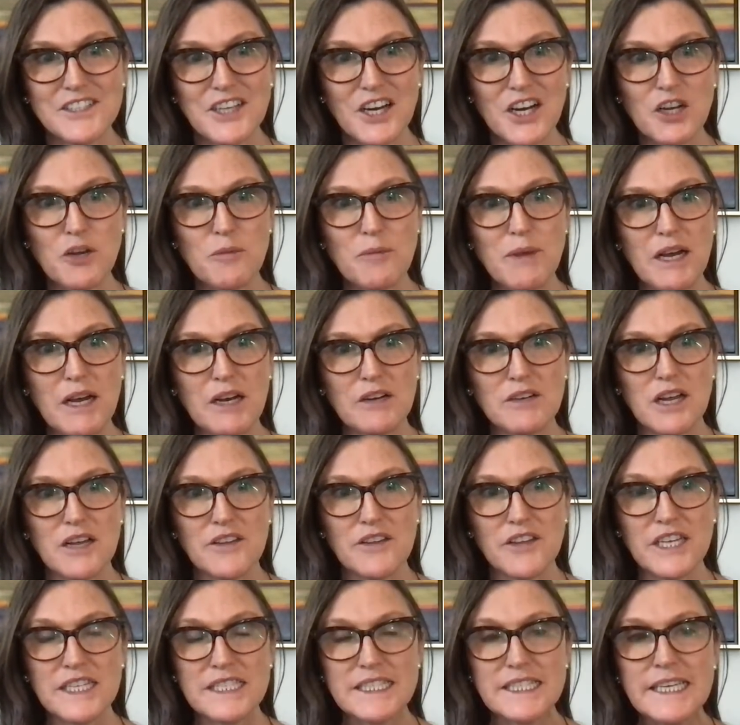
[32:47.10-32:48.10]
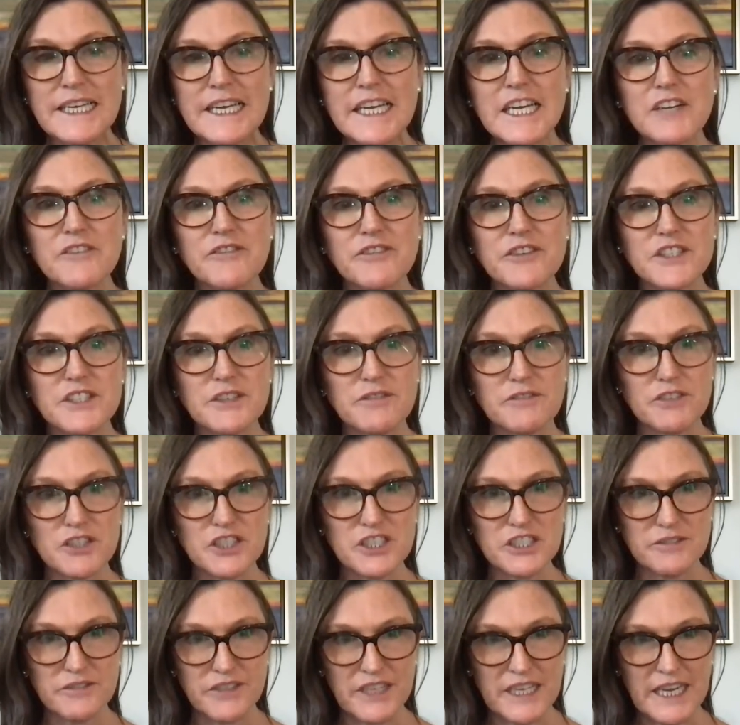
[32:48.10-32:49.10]
talk about the need for
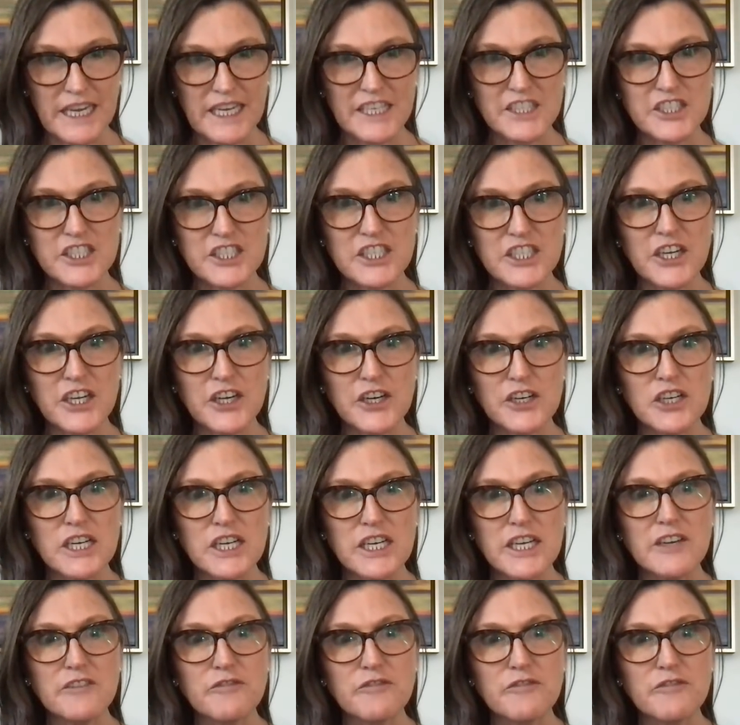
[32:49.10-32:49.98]
diversification here.